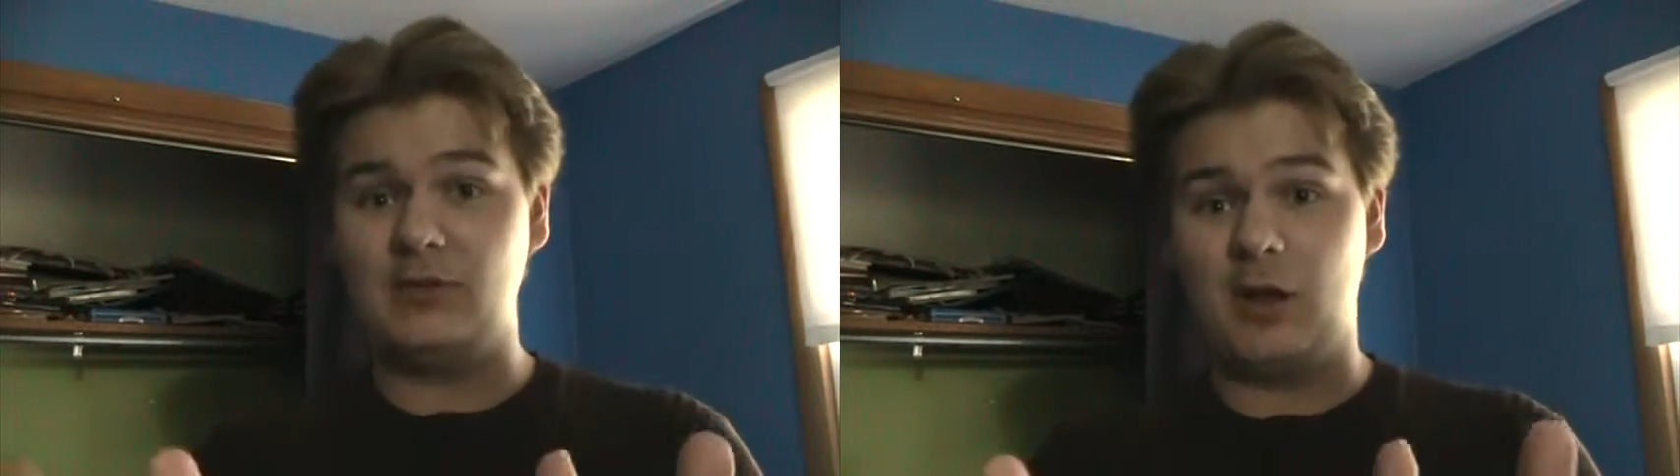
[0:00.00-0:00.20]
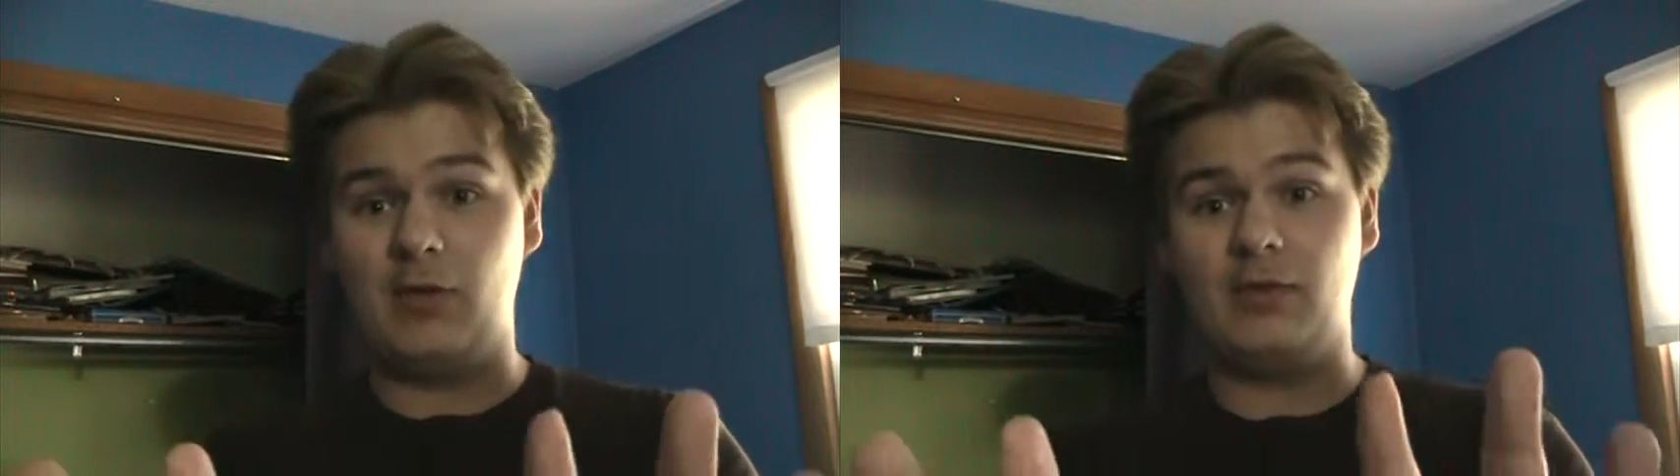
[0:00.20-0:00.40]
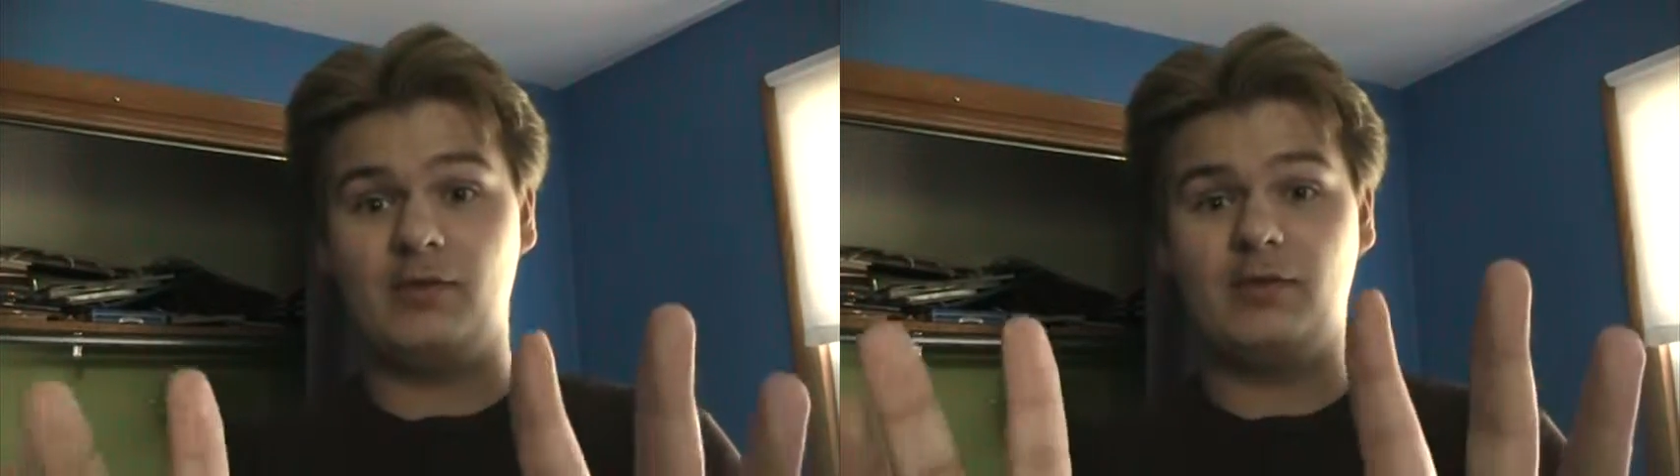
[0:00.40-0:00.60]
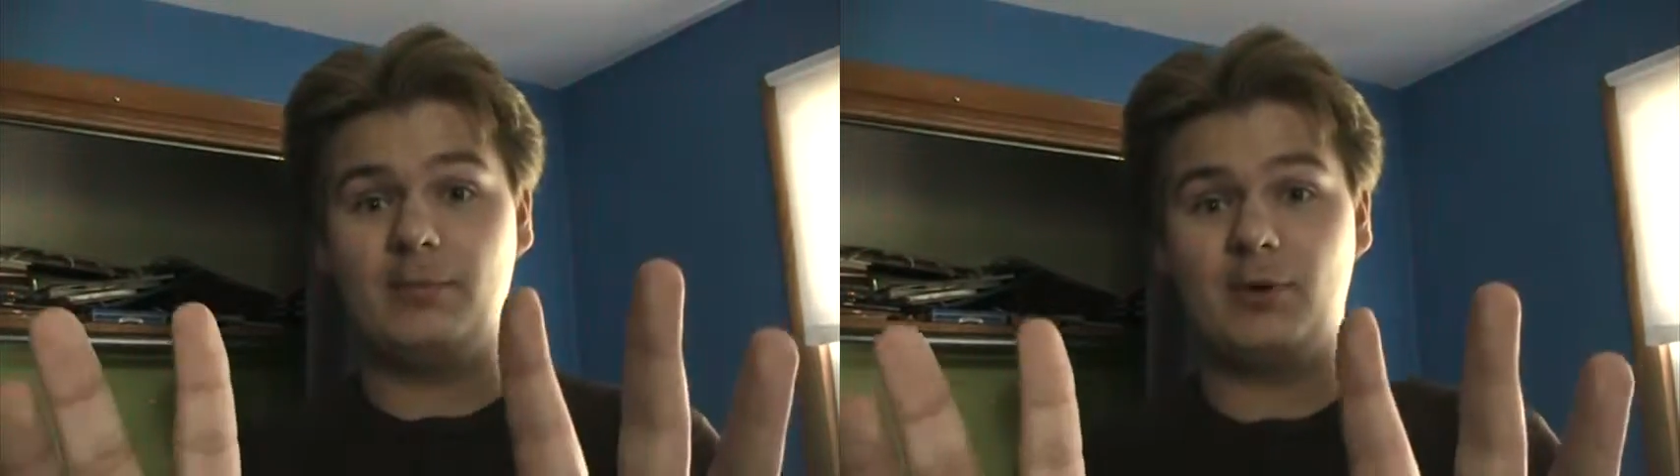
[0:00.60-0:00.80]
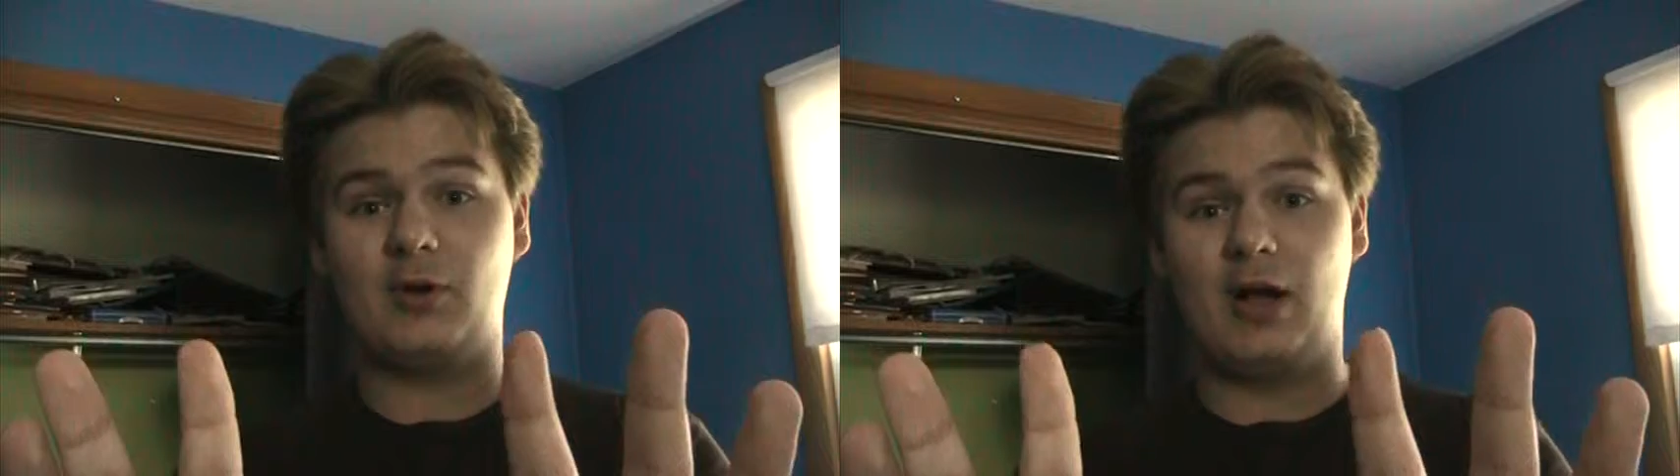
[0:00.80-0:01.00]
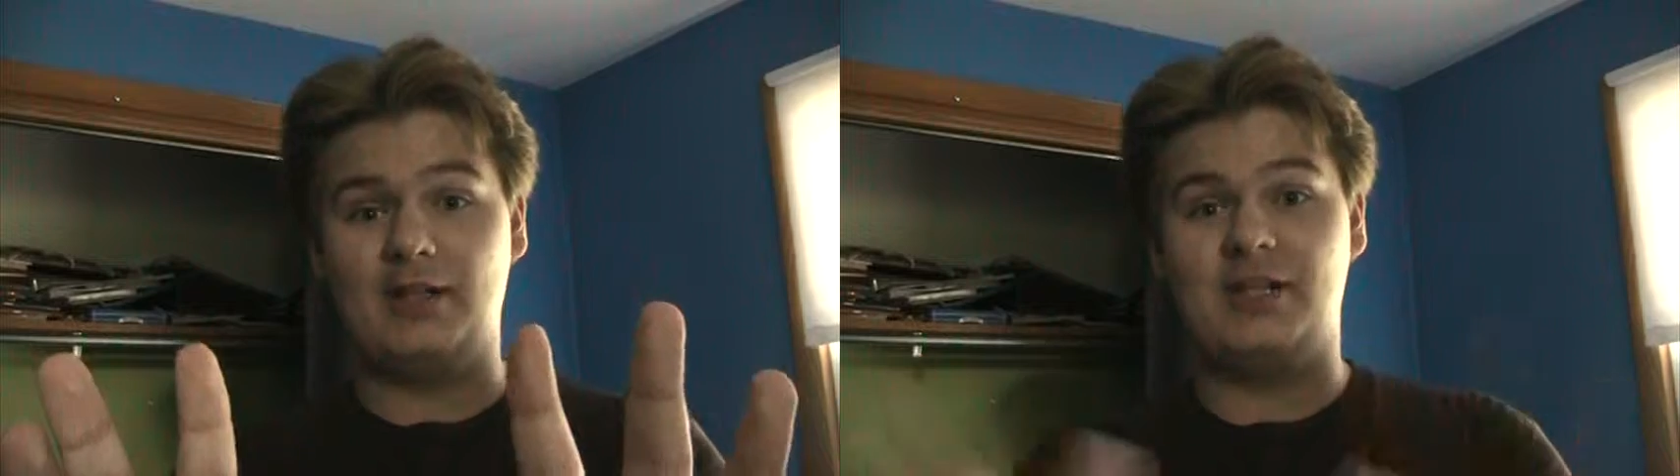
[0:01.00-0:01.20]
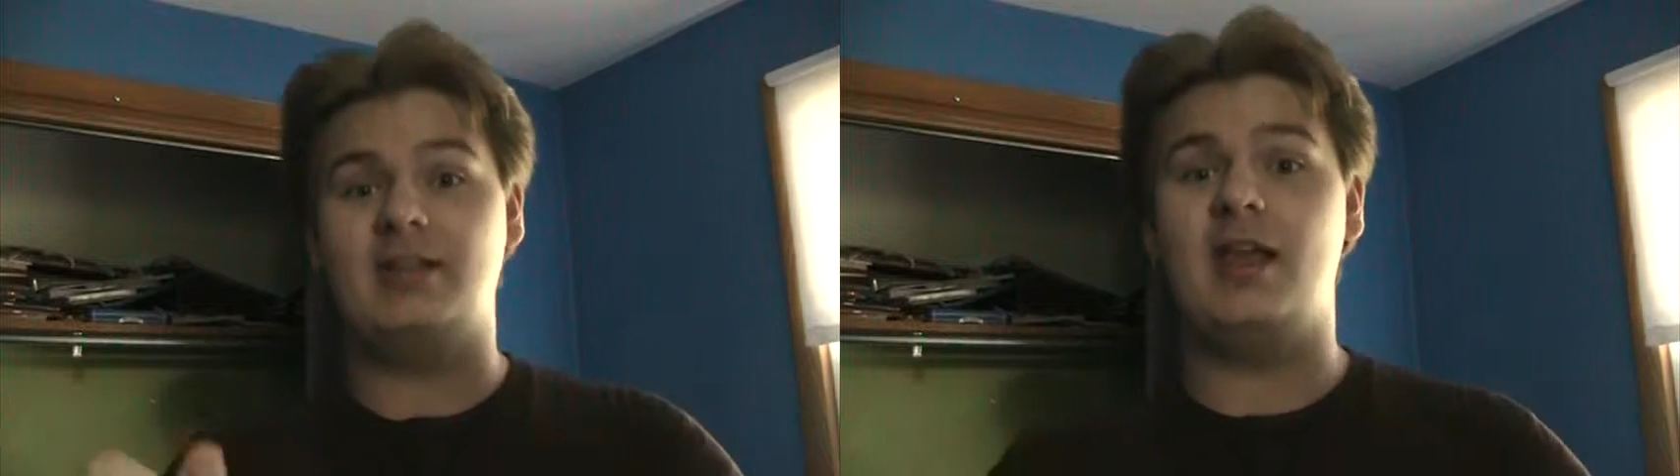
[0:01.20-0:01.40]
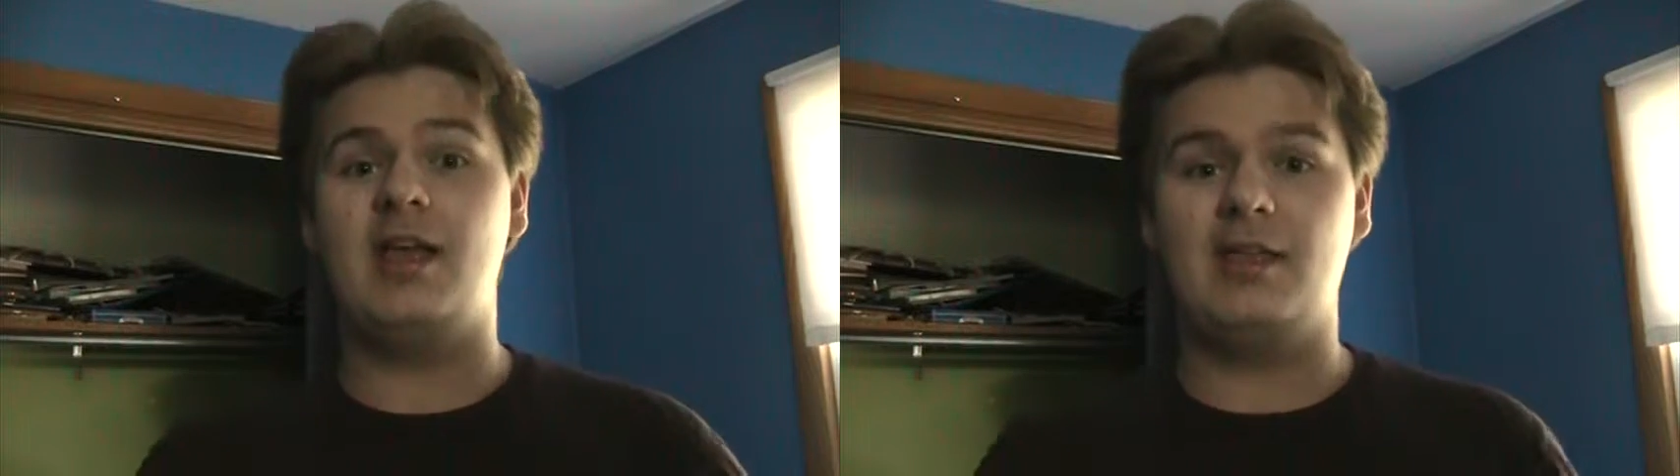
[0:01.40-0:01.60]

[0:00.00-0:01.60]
you know, this is a precaution